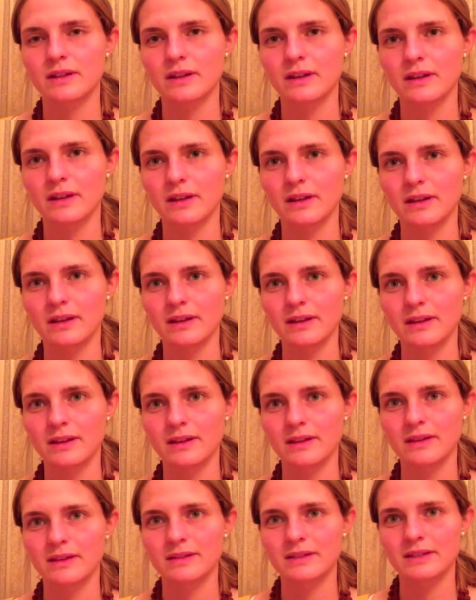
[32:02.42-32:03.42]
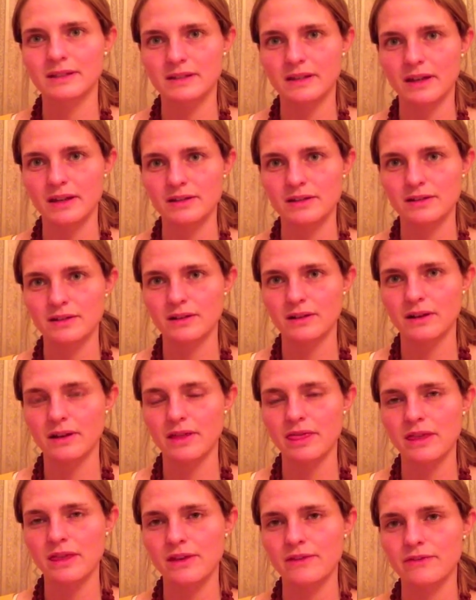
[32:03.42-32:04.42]
the discussion
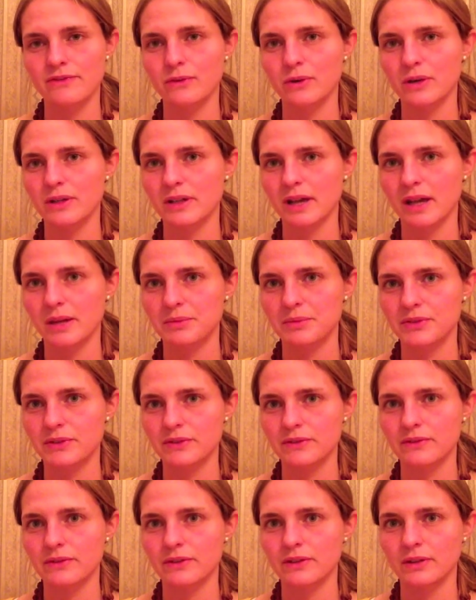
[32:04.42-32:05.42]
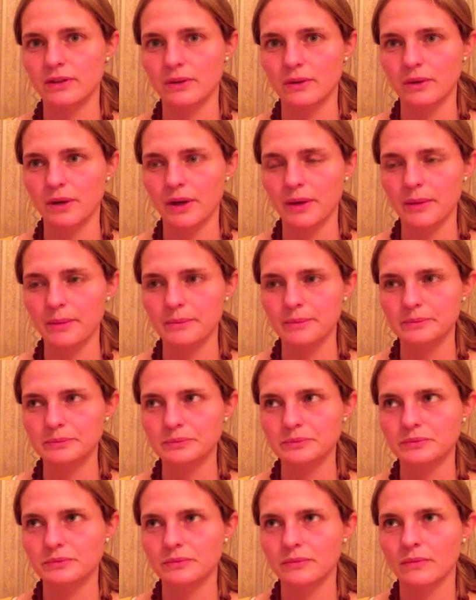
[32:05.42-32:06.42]
on the 4 types of yoga.
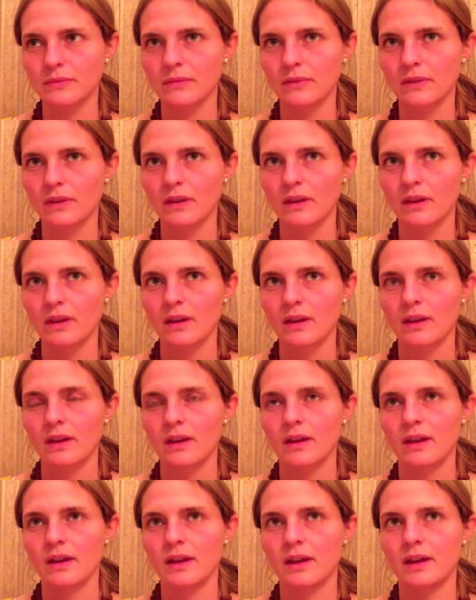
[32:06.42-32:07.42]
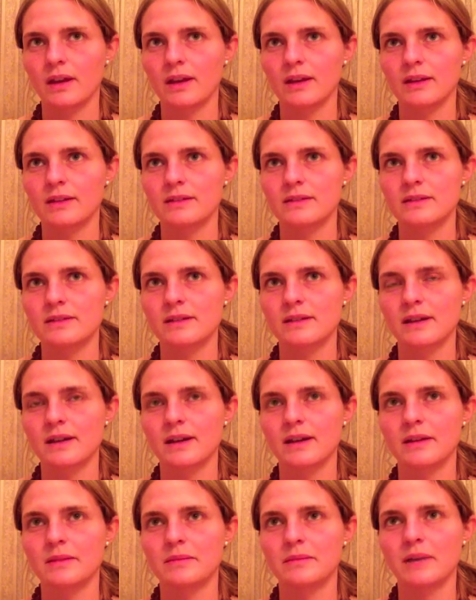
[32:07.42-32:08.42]
And
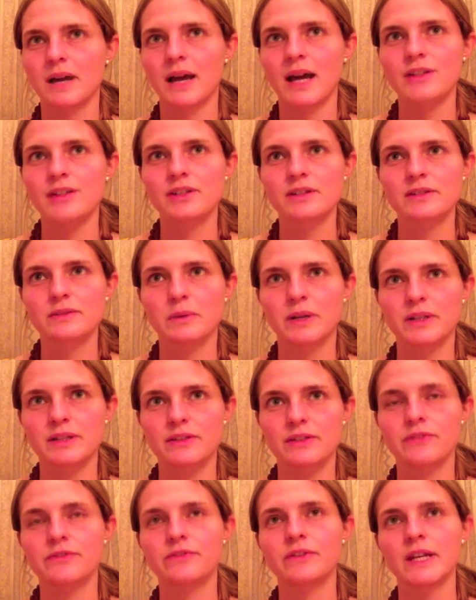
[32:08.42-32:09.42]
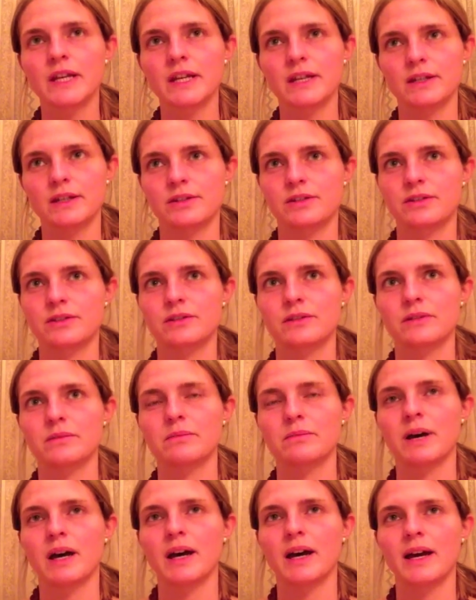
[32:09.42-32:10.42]
I just want to finish
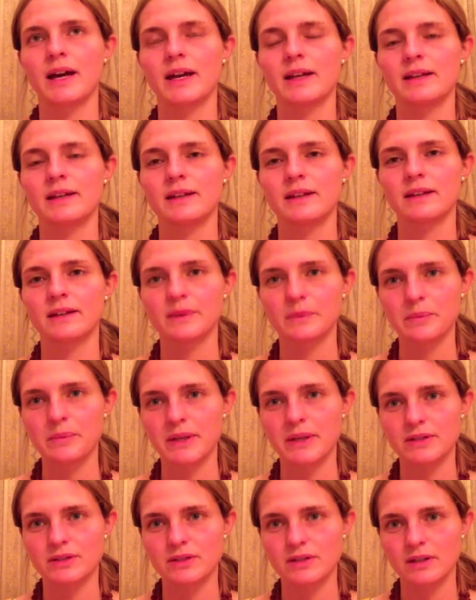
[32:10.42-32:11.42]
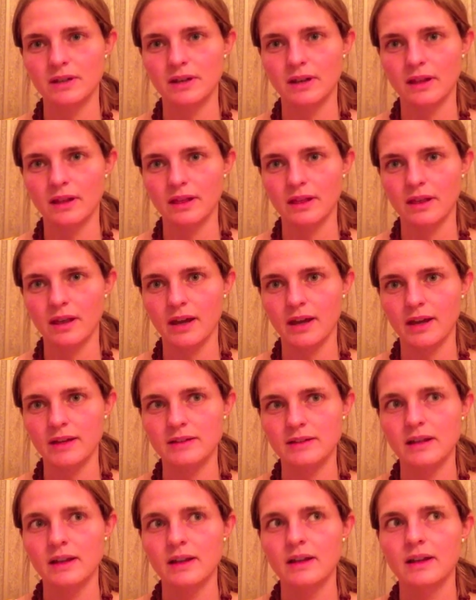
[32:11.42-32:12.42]
by mentioning
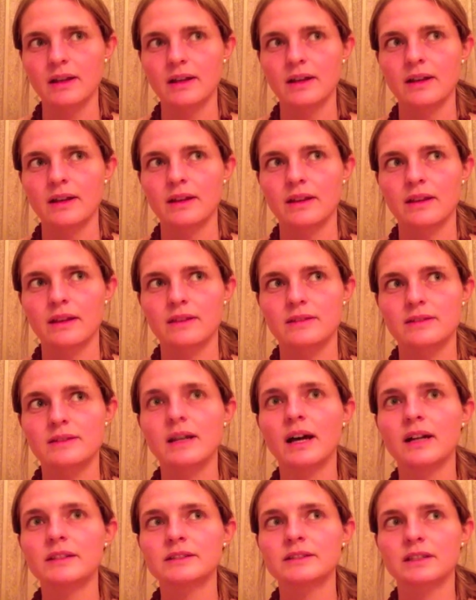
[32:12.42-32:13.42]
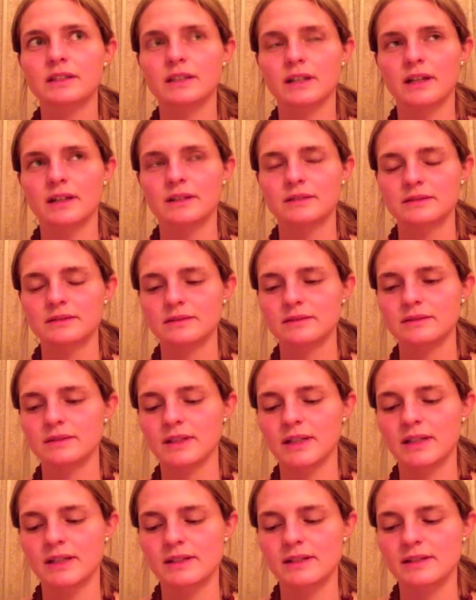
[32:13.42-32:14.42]
that Tantra
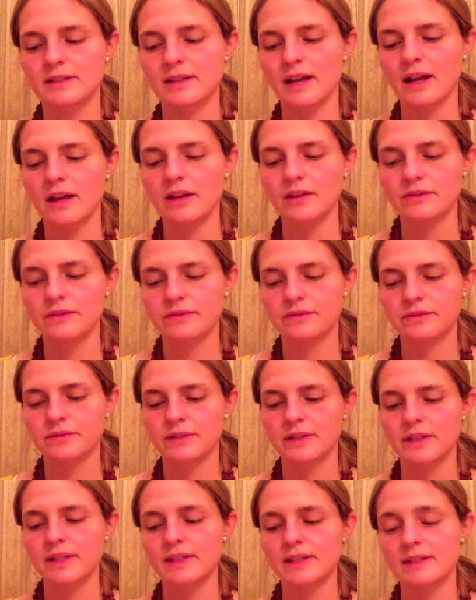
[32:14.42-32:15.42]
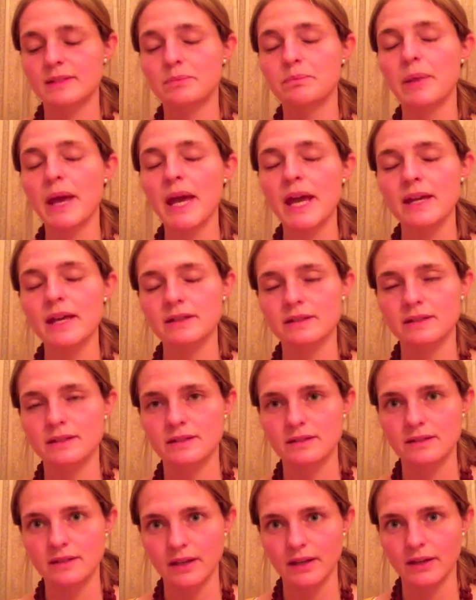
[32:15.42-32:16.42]
in itself is
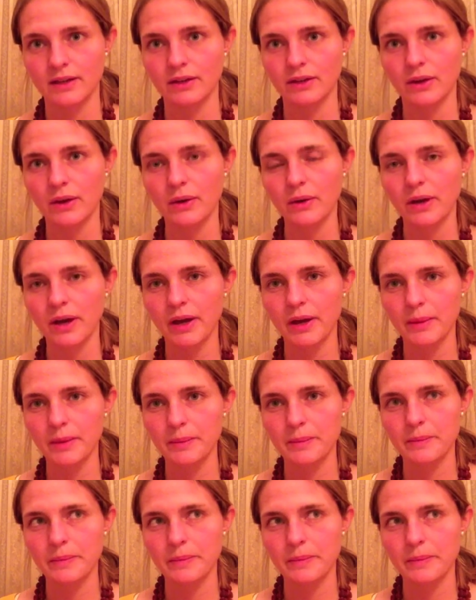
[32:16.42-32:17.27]
based in yoga.